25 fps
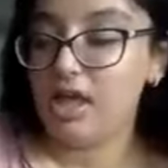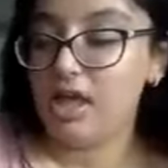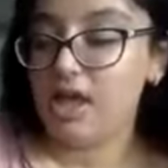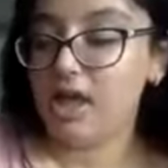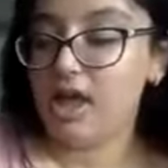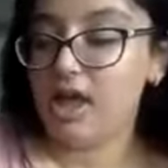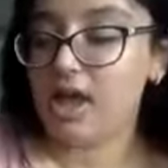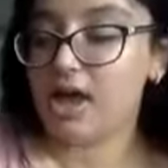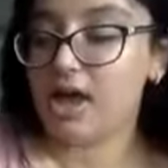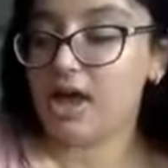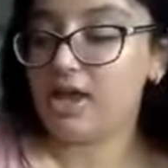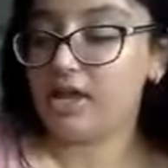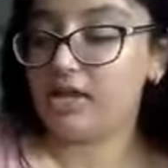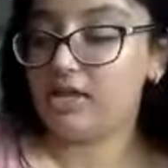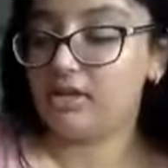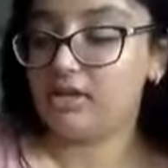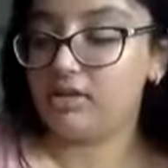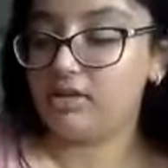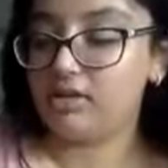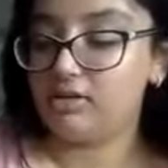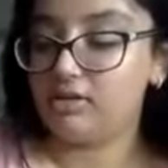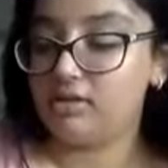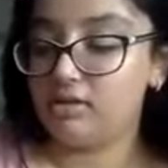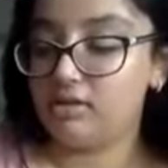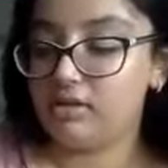
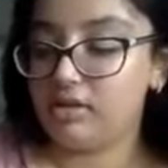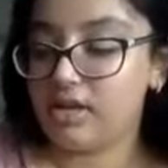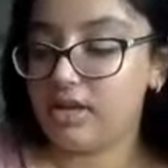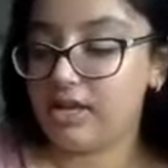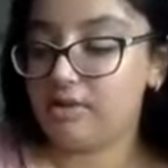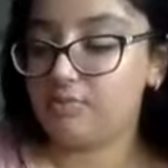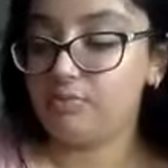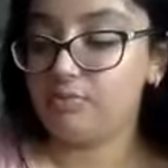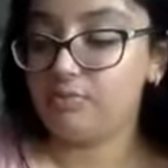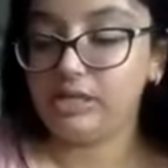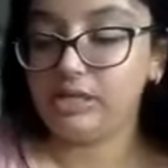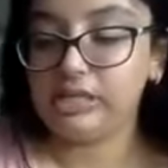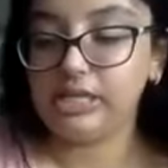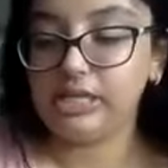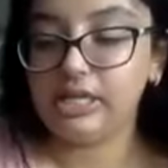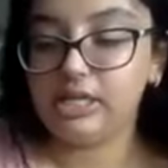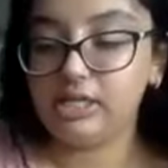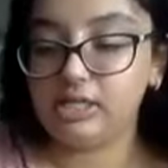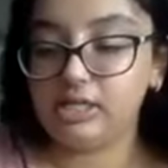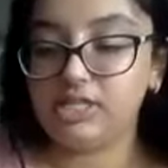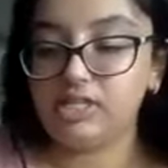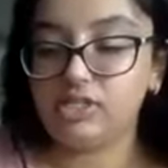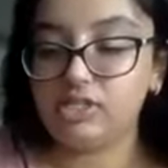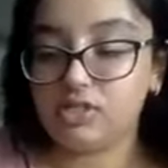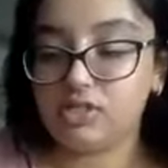And it
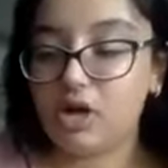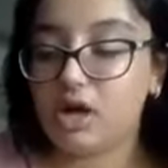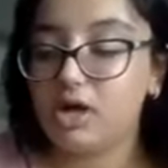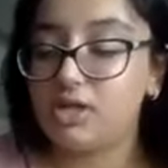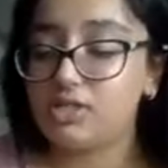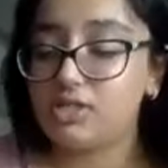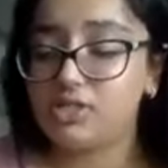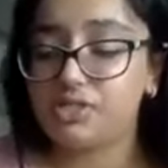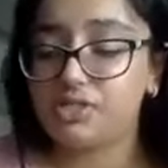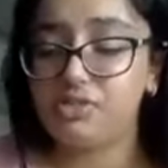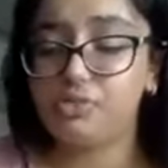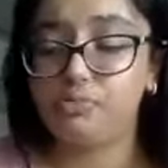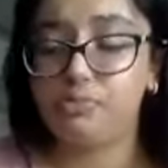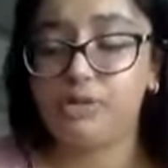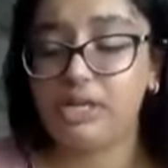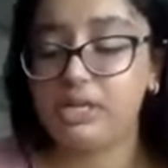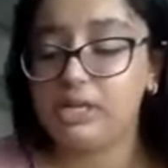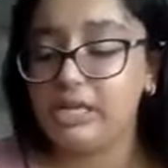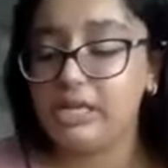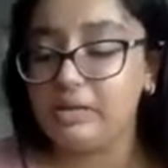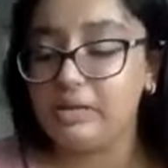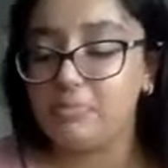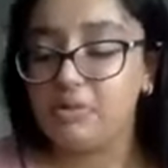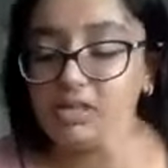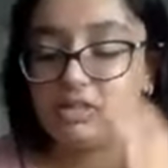really, this sauce, you can
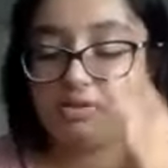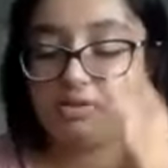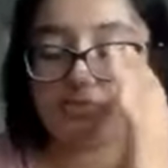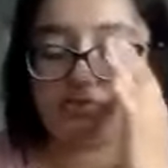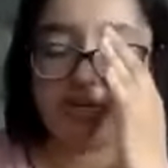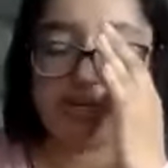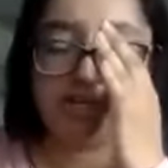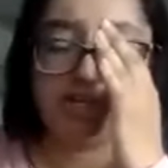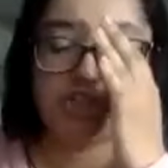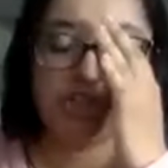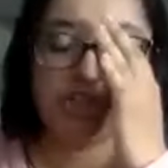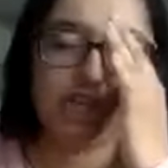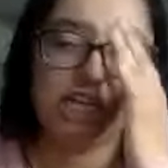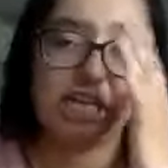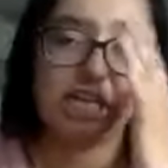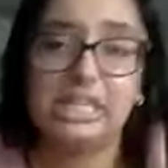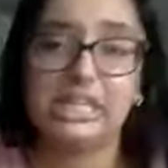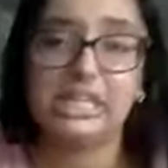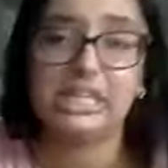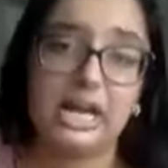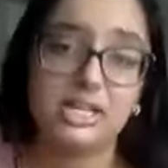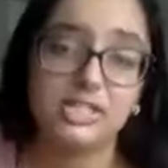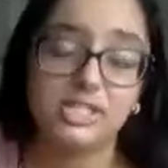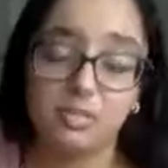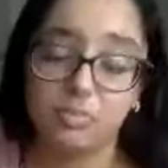keep it in the fridge and it can
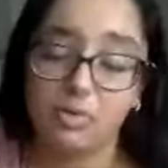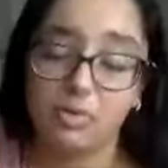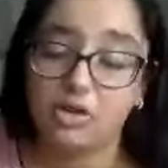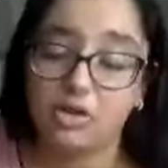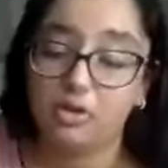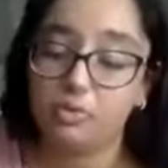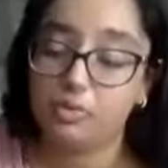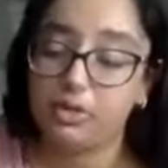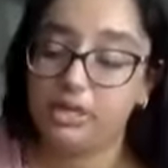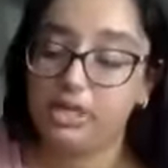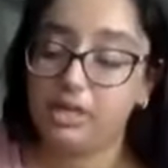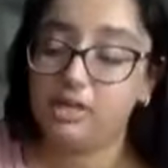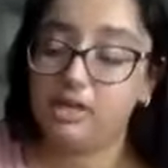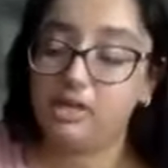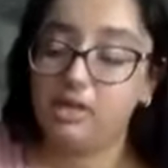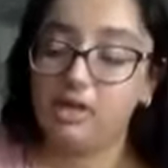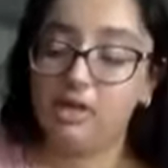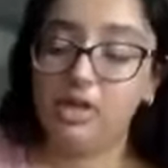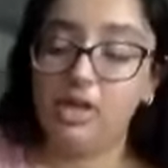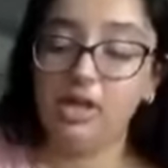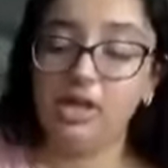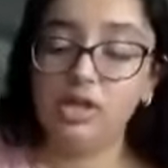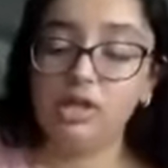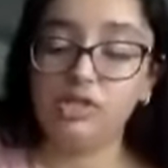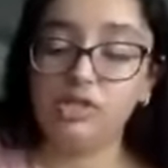last about a week.
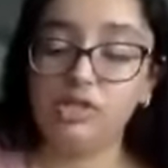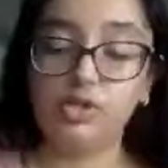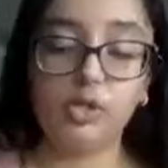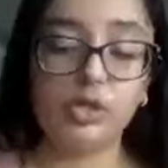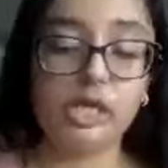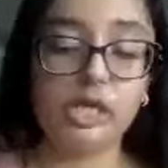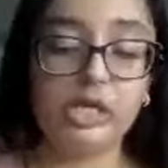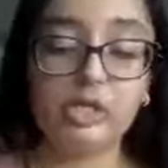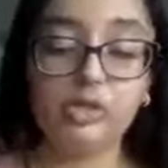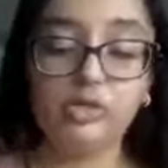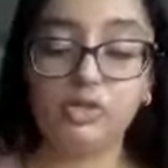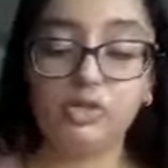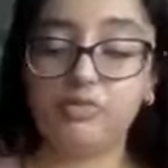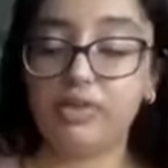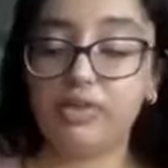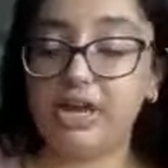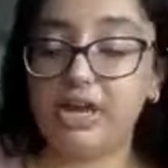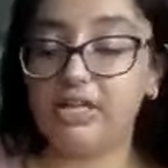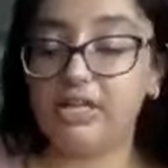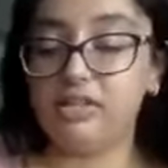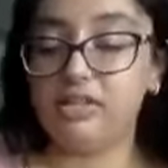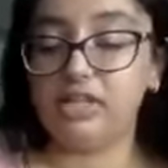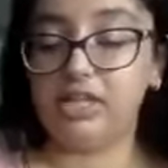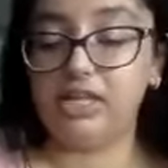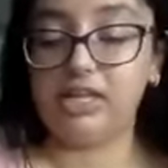So you can use it for
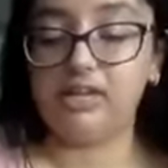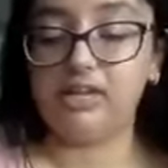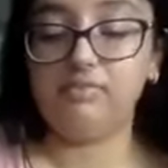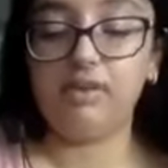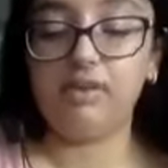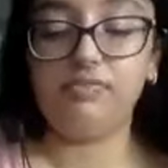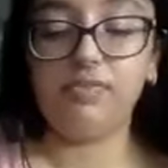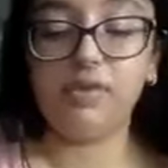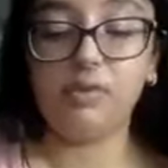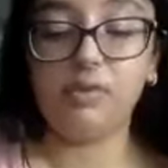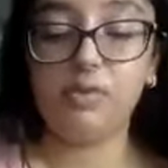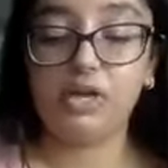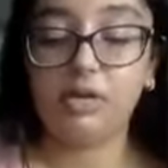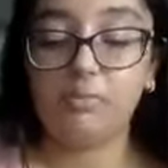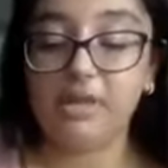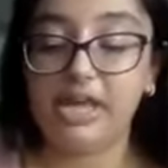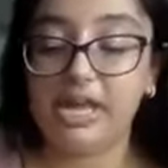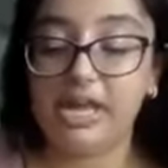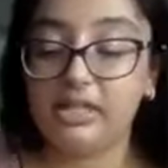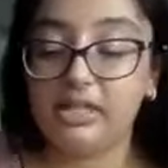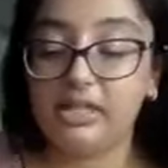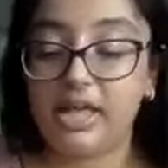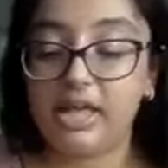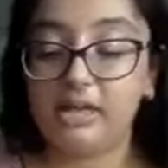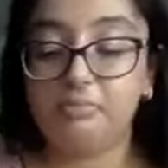anything. Even if you want to
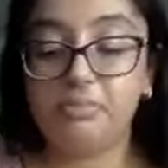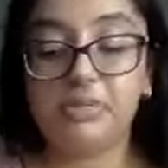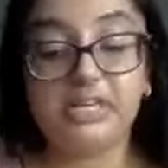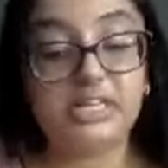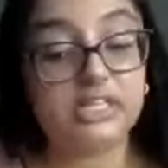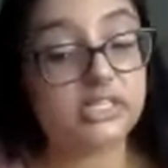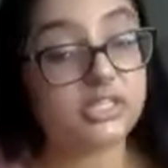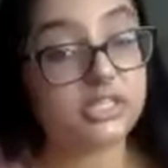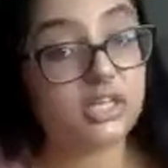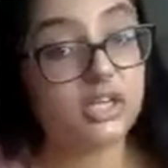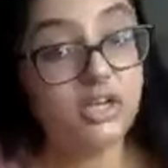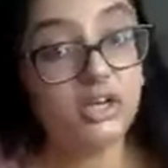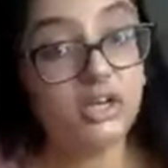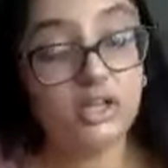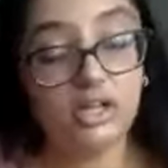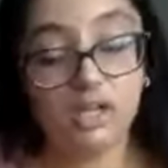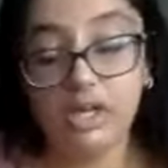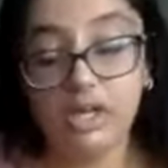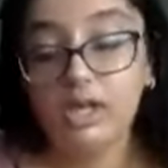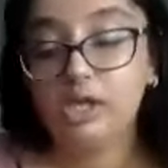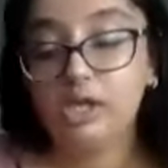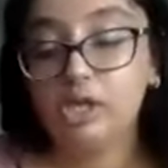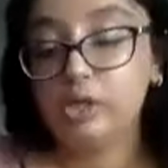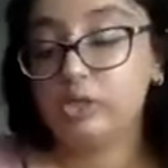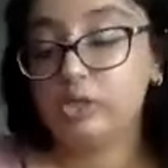make like pizza,
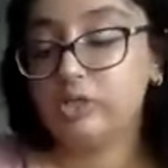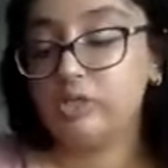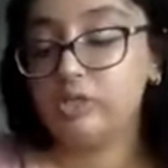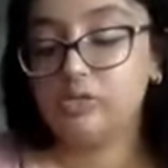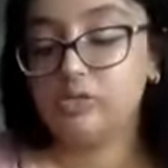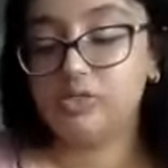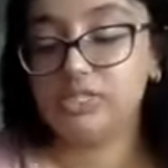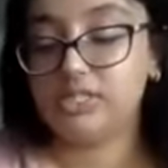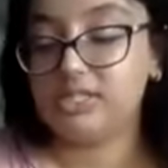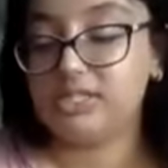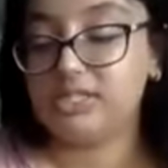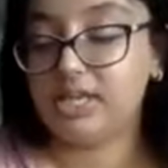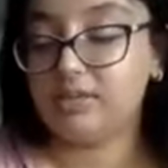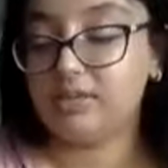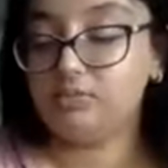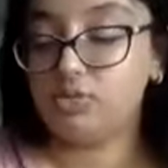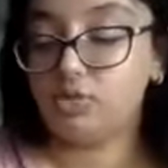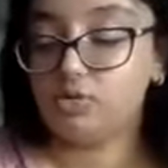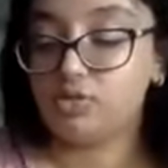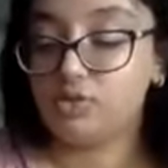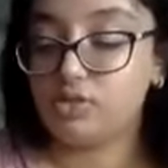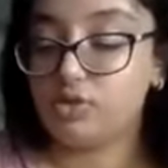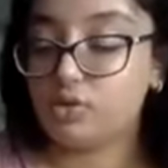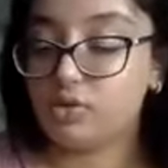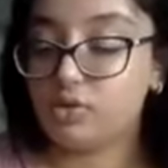you can use the same
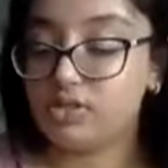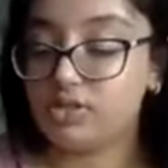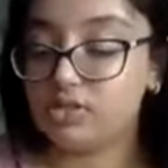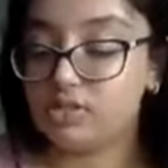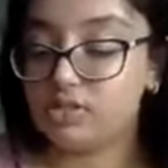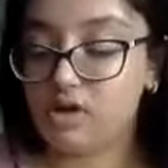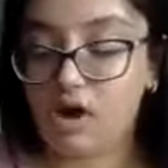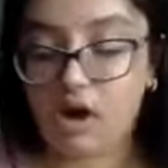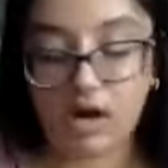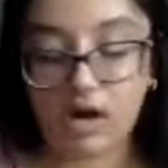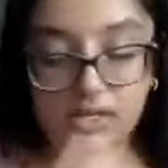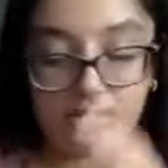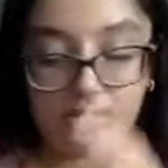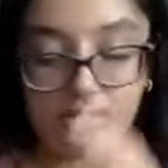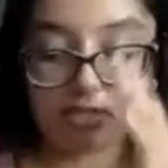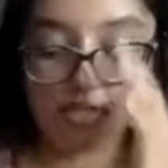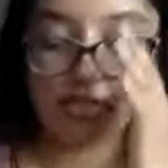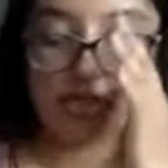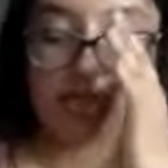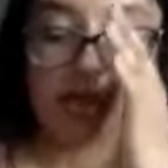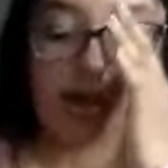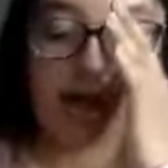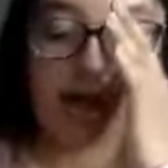sort of sauce,